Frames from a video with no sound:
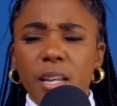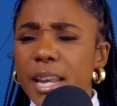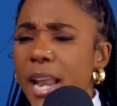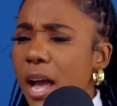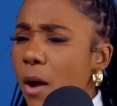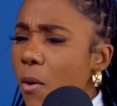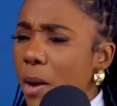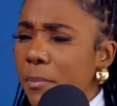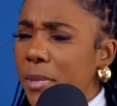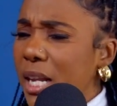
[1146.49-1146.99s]

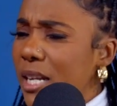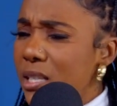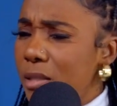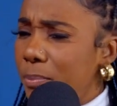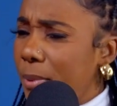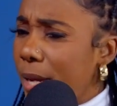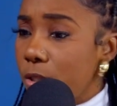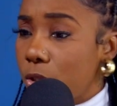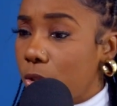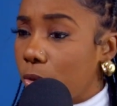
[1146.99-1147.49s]
Now I'm not
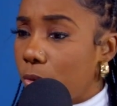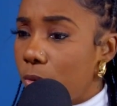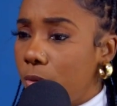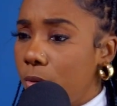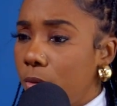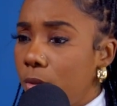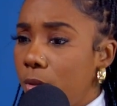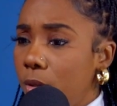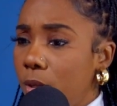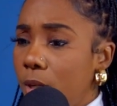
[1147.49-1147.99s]
special.
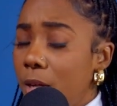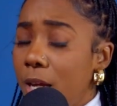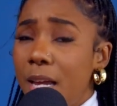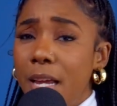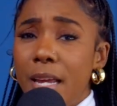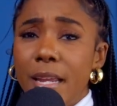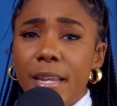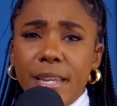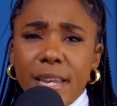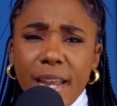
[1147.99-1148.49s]

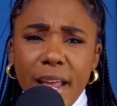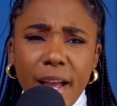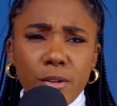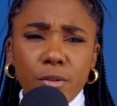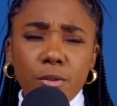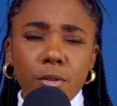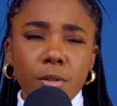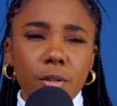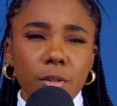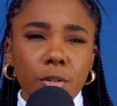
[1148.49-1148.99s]
Now
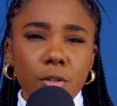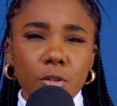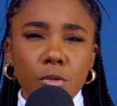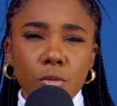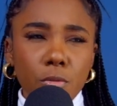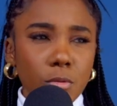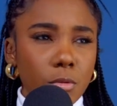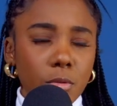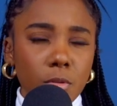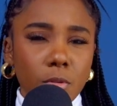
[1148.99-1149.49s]

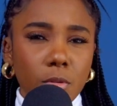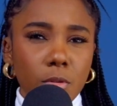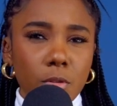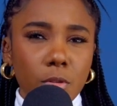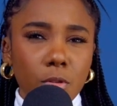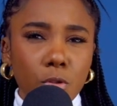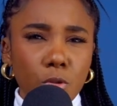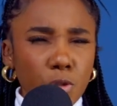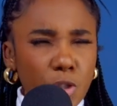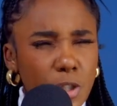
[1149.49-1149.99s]
you're
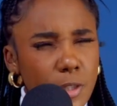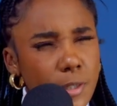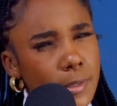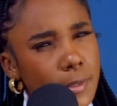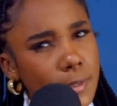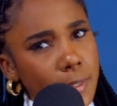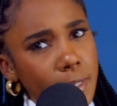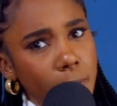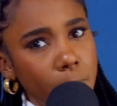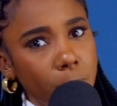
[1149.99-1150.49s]
just a
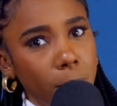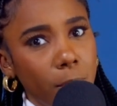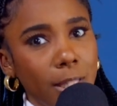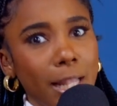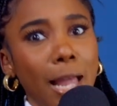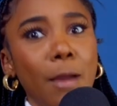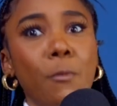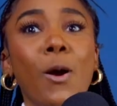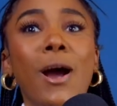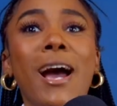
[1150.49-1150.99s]
simp.
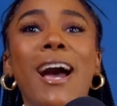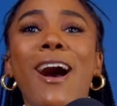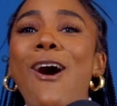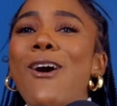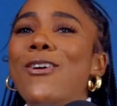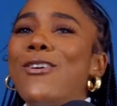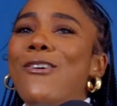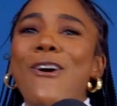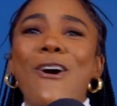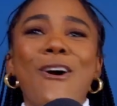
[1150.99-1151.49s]
Like,
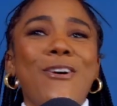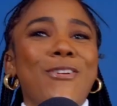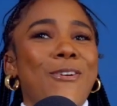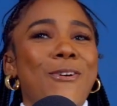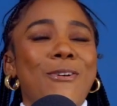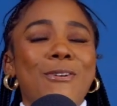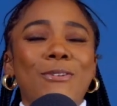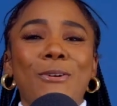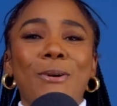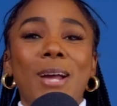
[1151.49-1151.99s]
hold
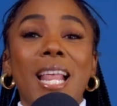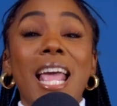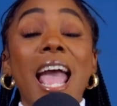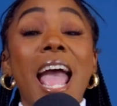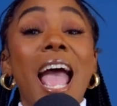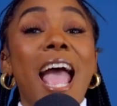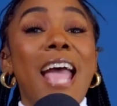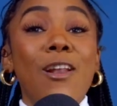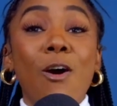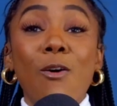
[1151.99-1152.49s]
on.
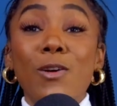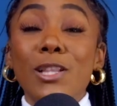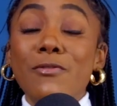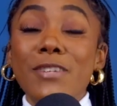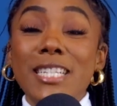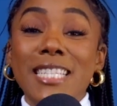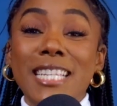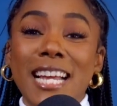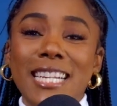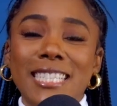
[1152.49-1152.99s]
And the only
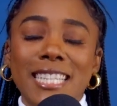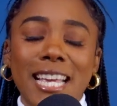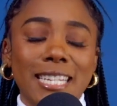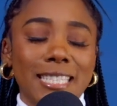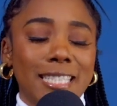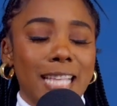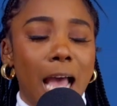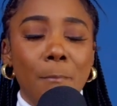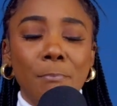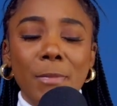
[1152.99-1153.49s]
reason I say
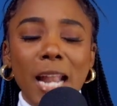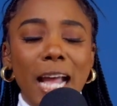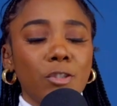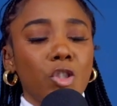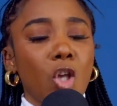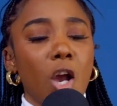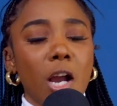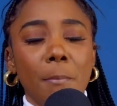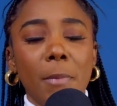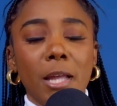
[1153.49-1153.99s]
this, I'm
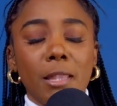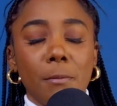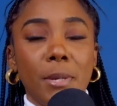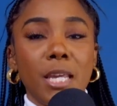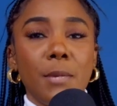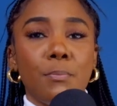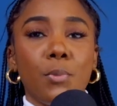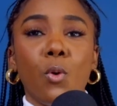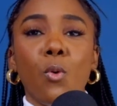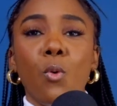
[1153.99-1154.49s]
not talking about the
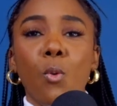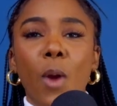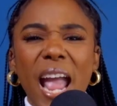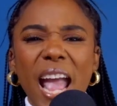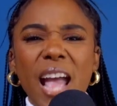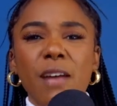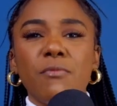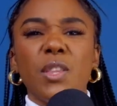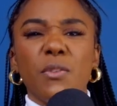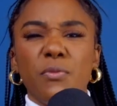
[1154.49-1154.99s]
people who
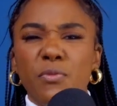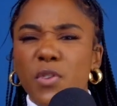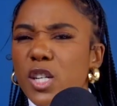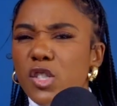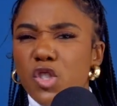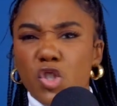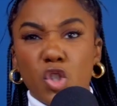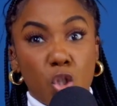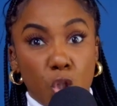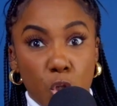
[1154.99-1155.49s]
have the
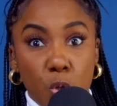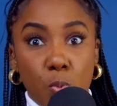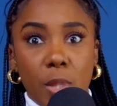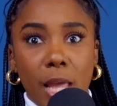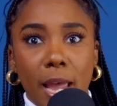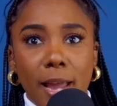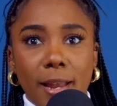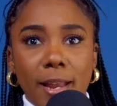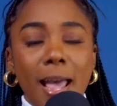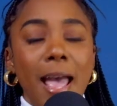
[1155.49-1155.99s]
funds to do
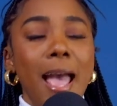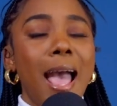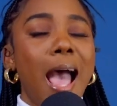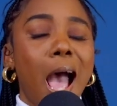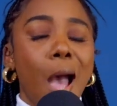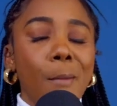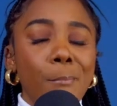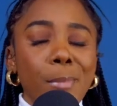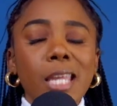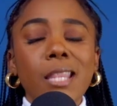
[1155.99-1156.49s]
that.
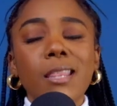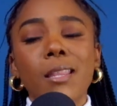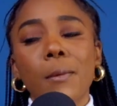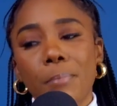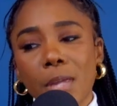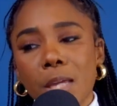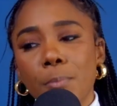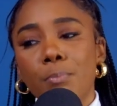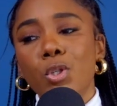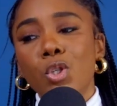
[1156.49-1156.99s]
I mean the
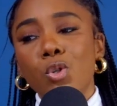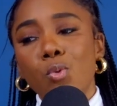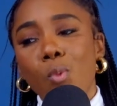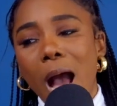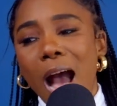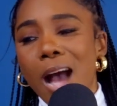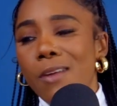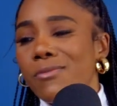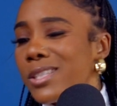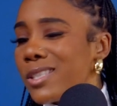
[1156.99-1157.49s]
people you
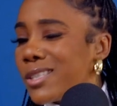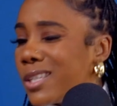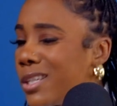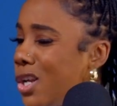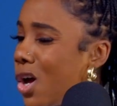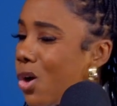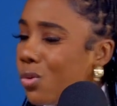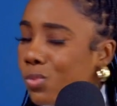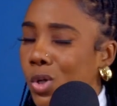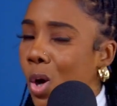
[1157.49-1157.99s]
obviously
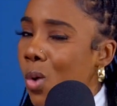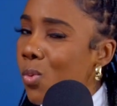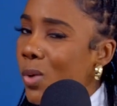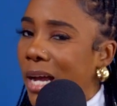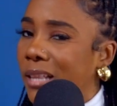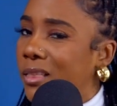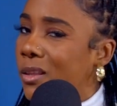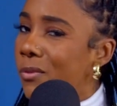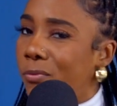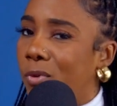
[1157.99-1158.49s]
know don't
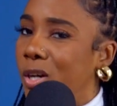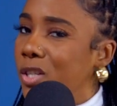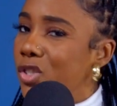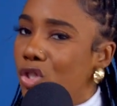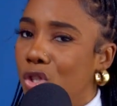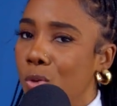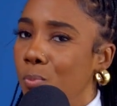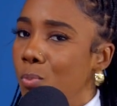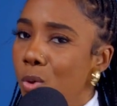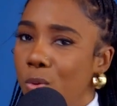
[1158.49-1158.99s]
got the
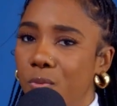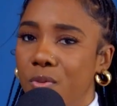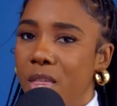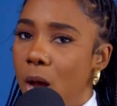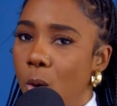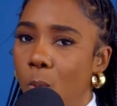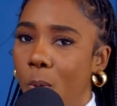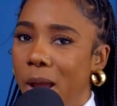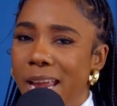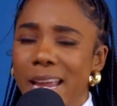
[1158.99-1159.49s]
funds to move
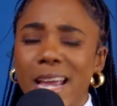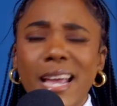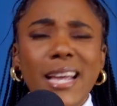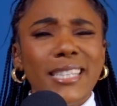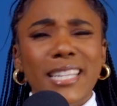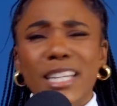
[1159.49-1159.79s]
that way.